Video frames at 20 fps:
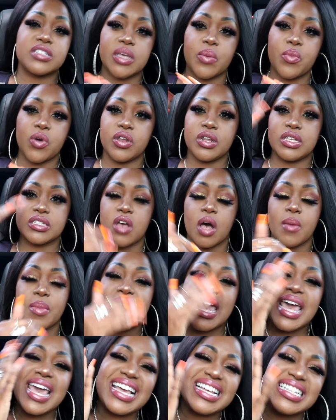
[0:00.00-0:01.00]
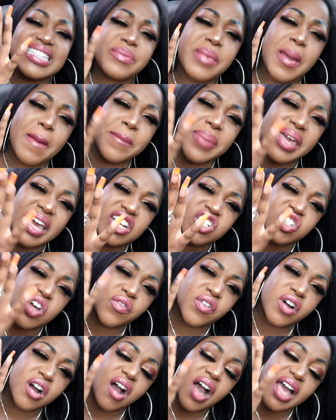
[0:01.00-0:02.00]
somewhere on his arm he sent me a picture
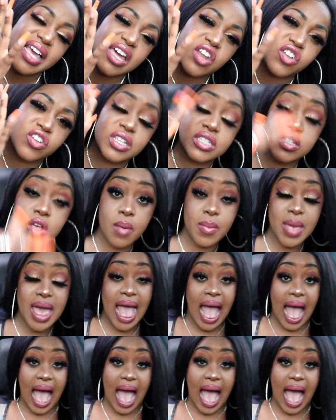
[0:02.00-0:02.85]
of a cut he had on his arm